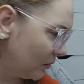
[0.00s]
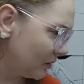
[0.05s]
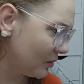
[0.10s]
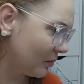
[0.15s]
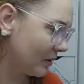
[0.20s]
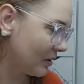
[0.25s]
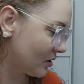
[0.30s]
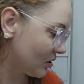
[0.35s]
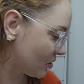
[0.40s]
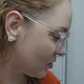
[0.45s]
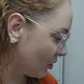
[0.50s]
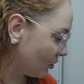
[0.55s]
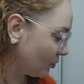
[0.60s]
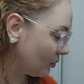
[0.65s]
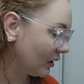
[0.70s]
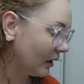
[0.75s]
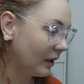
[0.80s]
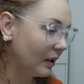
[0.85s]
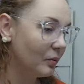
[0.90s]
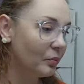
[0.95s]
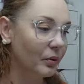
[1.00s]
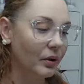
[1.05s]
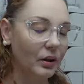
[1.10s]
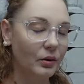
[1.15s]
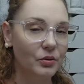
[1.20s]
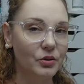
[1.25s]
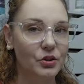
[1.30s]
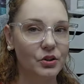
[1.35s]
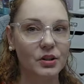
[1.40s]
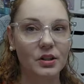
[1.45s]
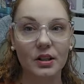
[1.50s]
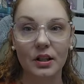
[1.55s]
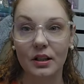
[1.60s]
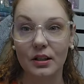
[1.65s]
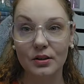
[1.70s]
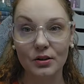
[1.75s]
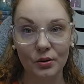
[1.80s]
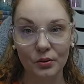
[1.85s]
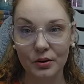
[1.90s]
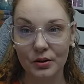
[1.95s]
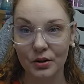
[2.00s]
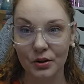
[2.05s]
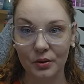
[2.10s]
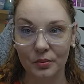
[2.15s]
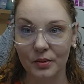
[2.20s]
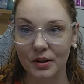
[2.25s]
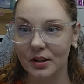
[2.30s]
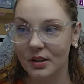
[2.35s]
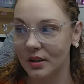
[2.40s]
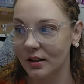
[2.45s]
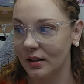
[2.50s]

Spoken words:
I went to bed so late, but I was just like so determined